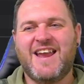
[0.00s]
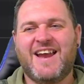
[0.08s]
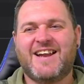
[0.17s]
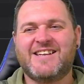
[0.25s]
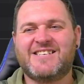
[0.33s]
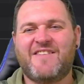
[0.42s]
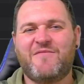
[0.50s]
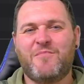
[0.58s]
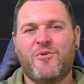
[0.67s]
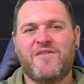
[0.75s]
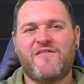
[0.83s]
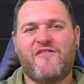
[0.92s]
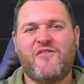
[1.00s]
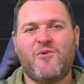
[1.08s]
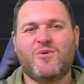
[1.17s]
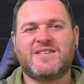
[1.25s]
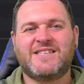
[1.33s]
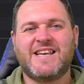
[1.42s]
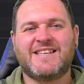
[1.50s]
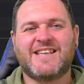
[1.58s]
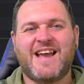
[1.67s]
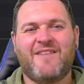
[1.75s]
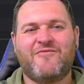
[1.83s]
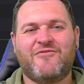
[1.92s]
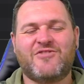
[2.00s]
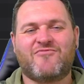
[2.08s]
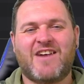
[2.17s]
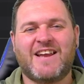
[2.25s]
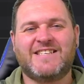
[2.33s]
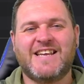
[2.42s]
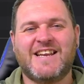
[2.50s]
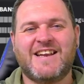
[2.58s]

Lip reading: and a 7.46 average rating,